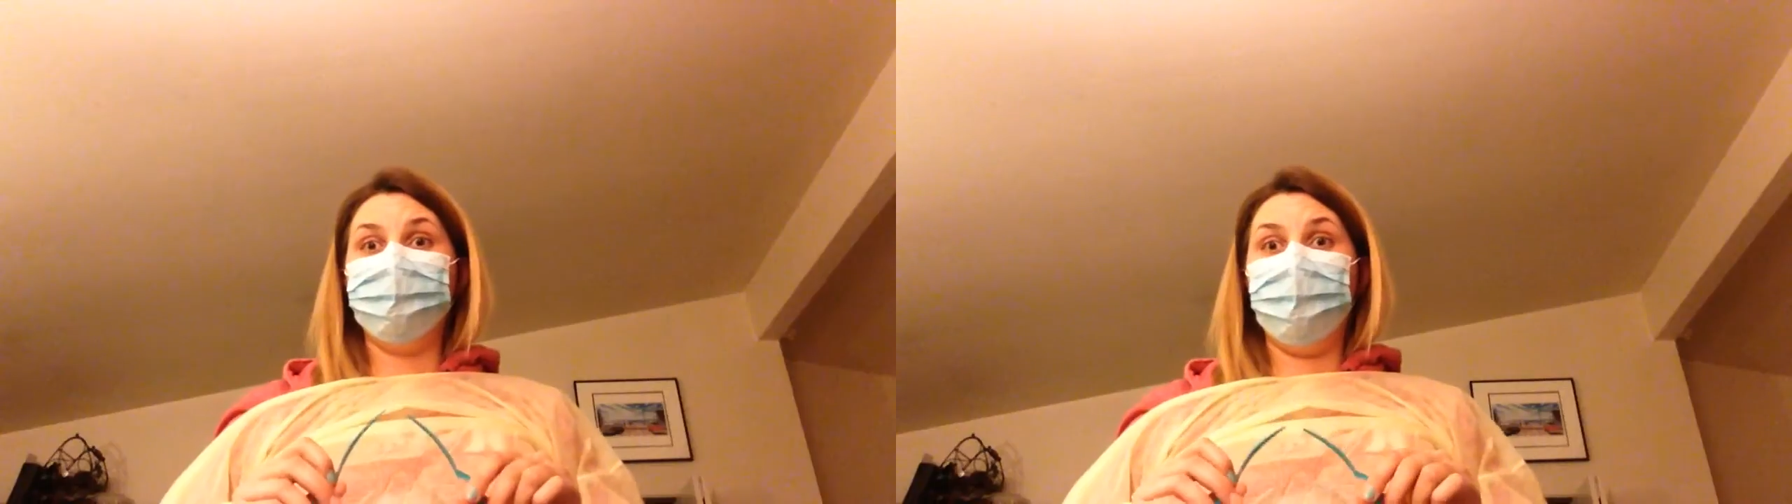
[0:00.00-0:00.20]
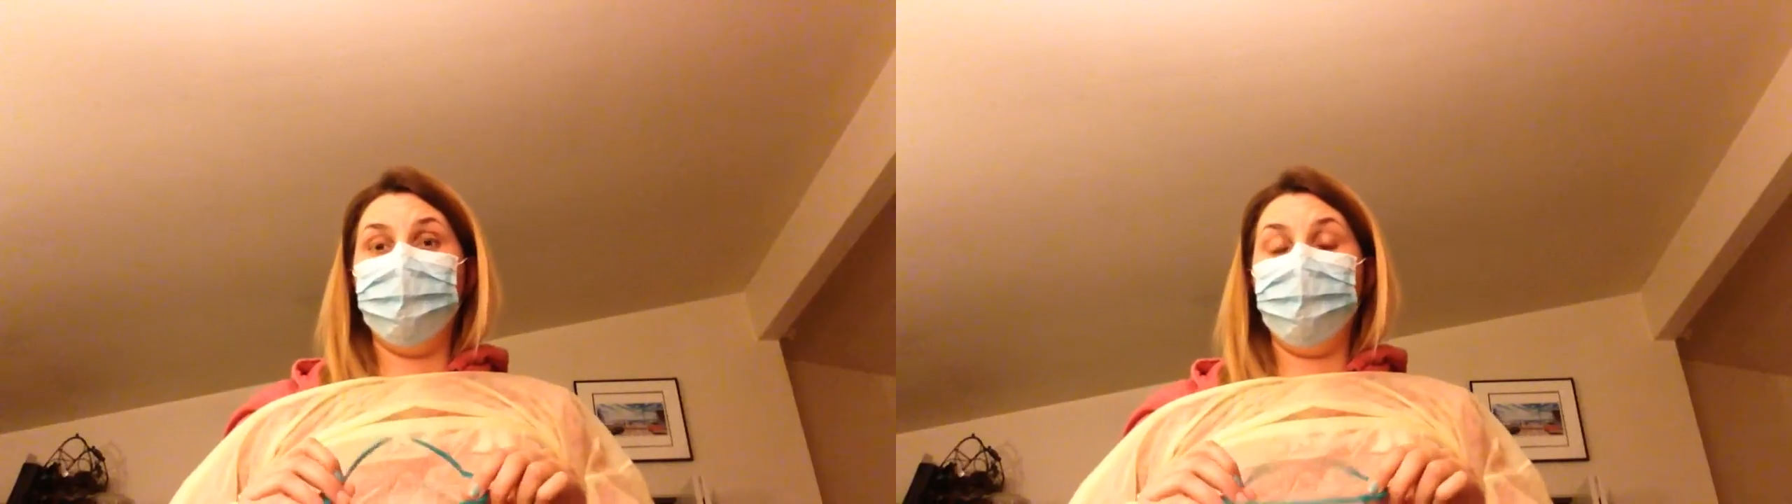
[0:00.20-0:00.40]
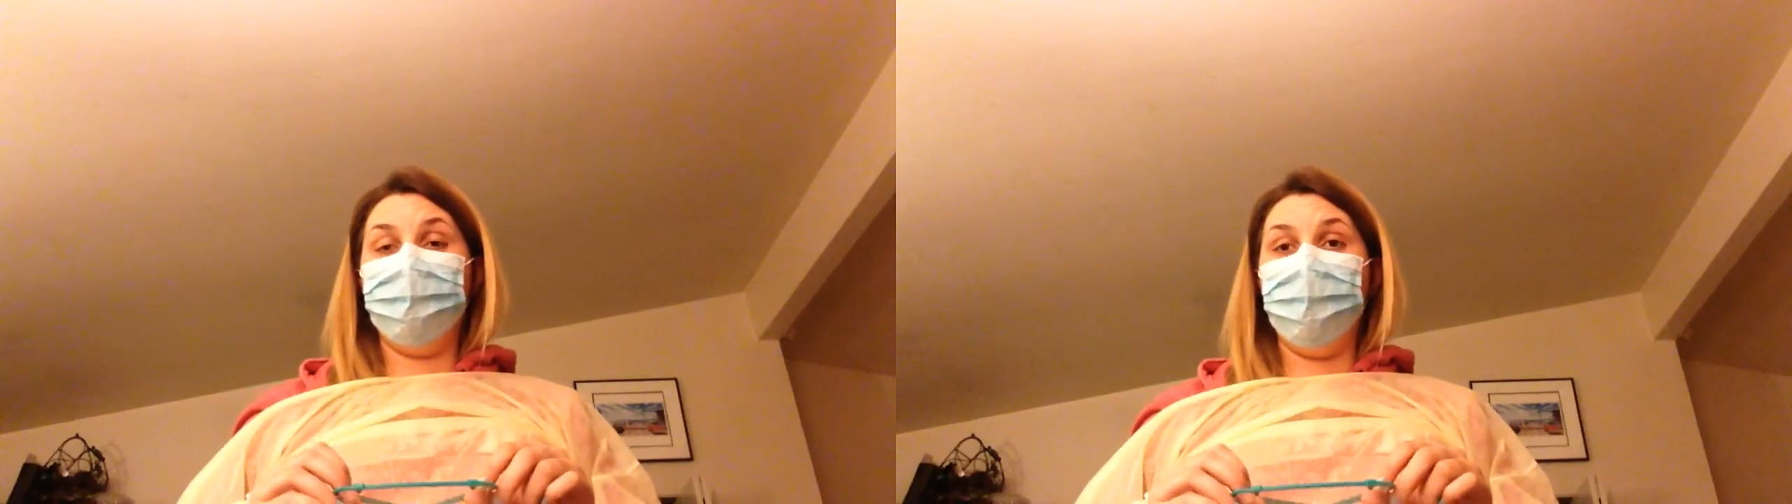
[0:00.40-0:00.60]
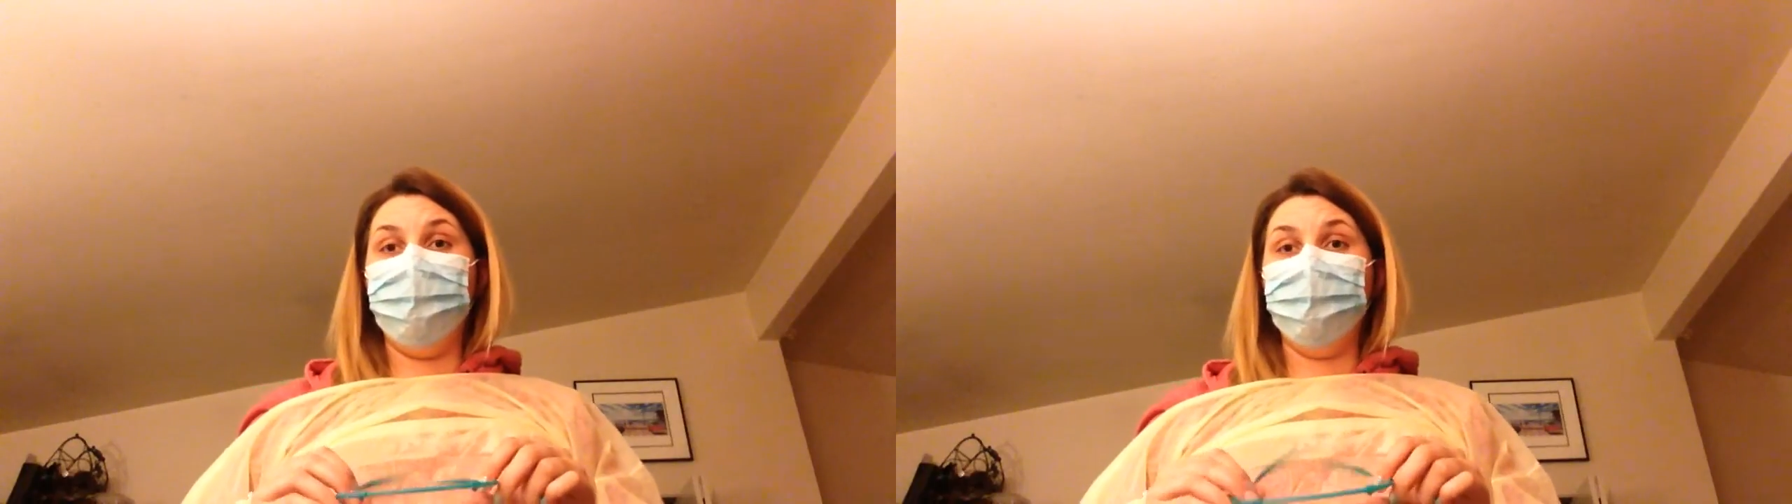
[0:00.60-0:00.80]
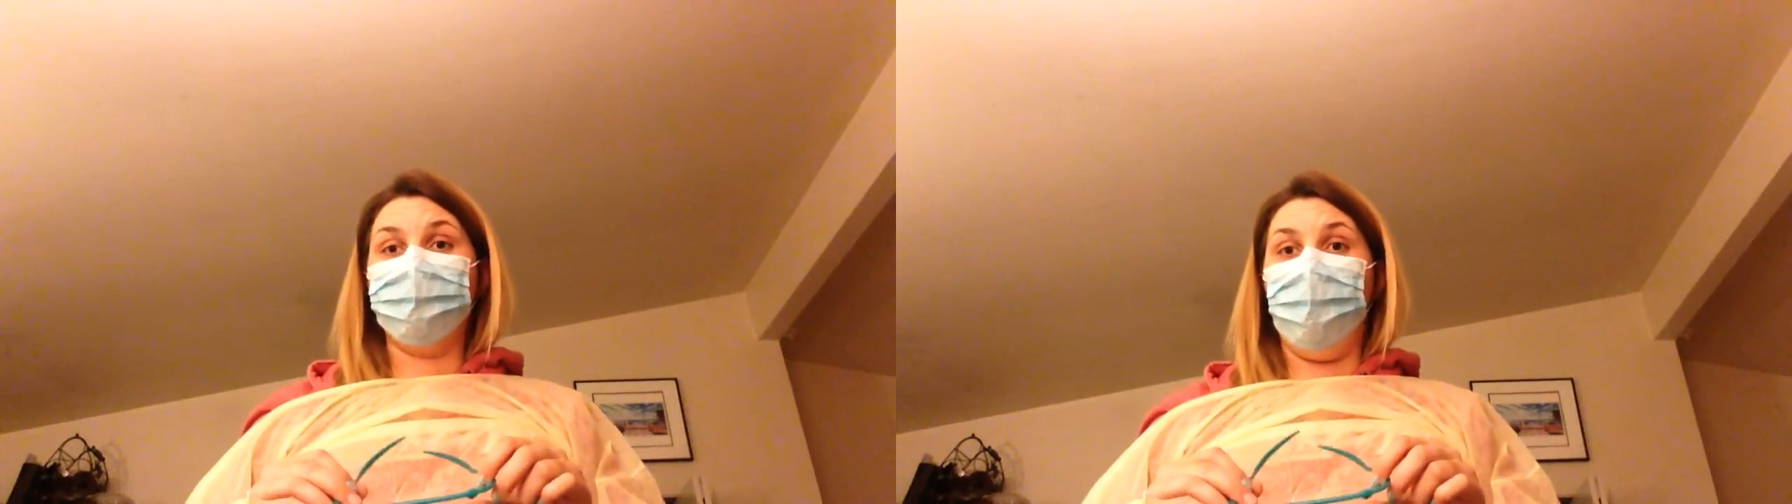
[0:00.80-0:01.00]
where there may
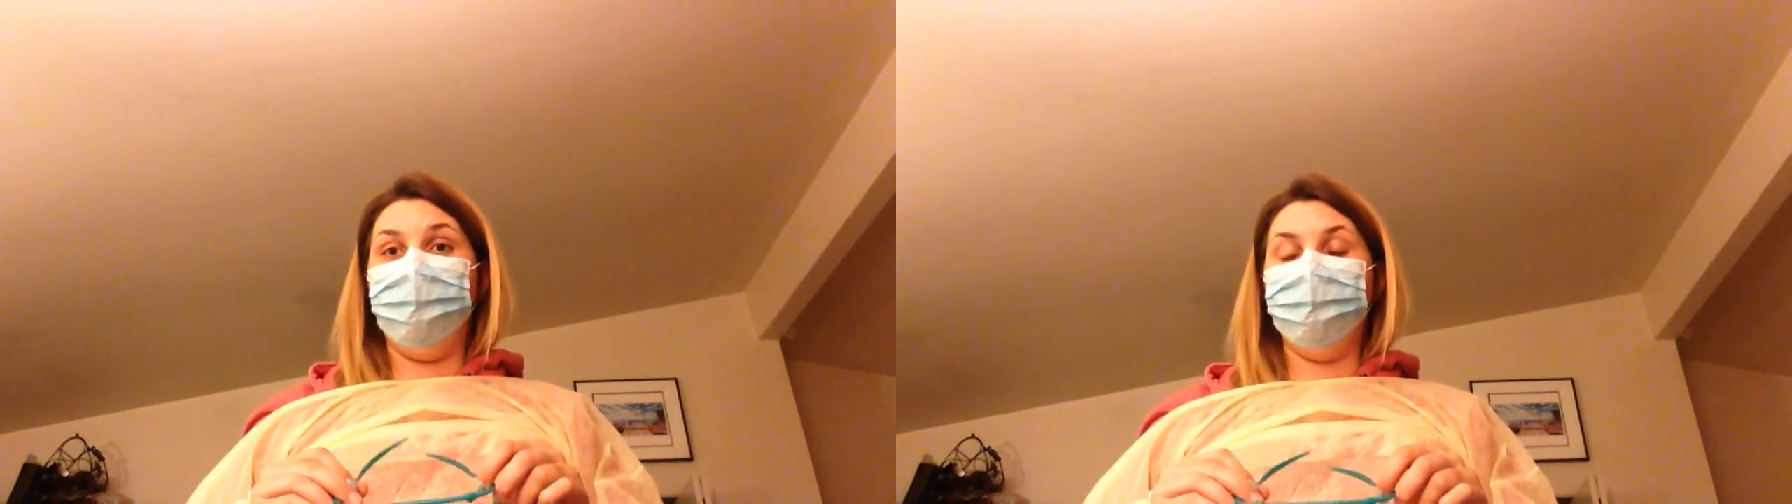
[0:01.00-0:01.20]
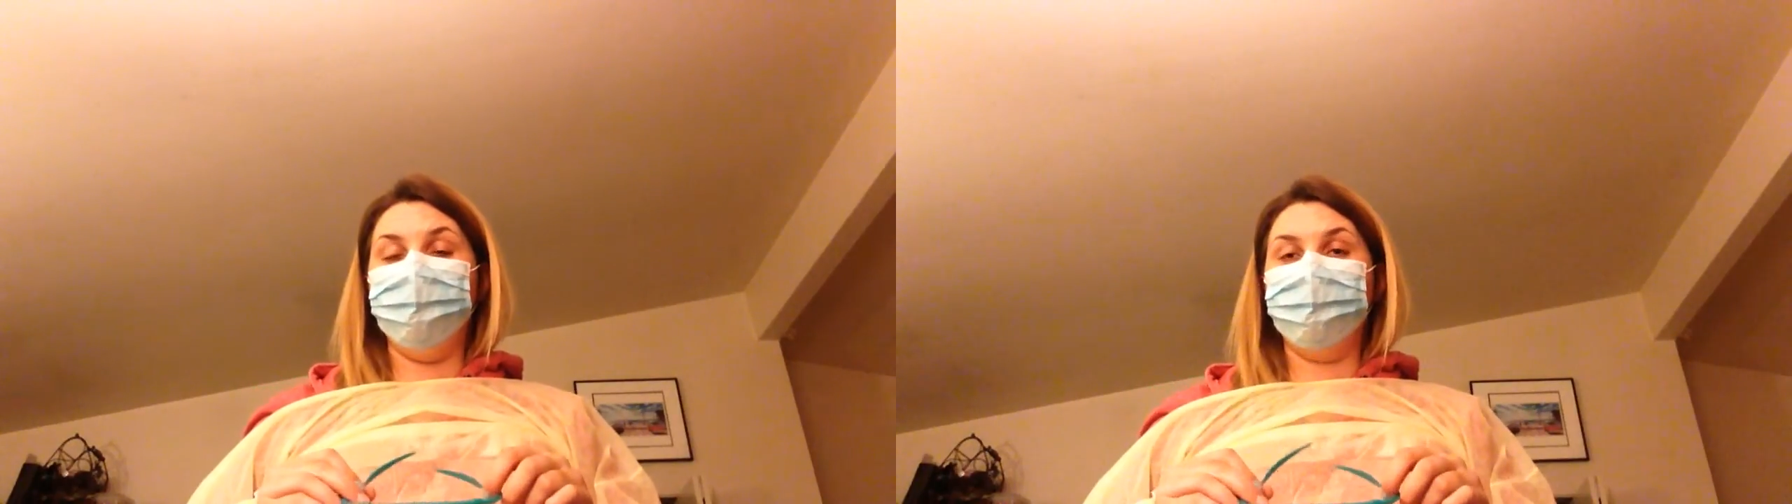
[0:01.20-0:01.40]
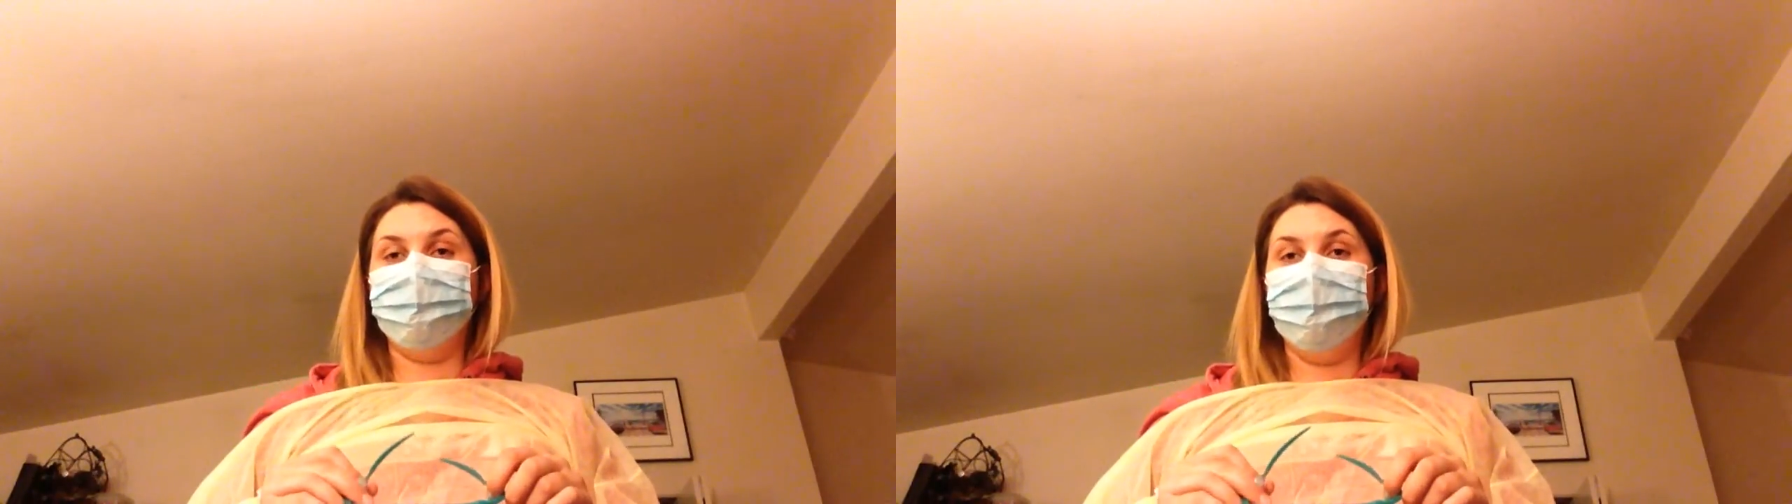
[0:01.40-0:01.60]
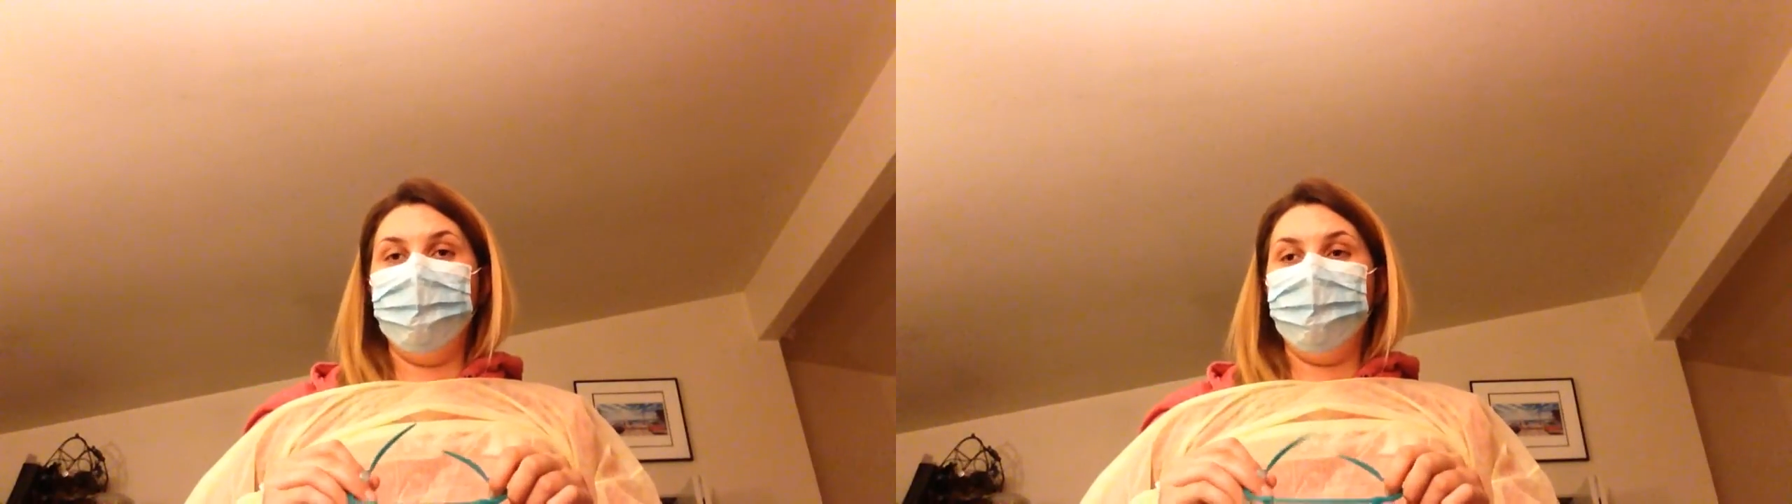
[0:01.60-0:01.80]
be droplets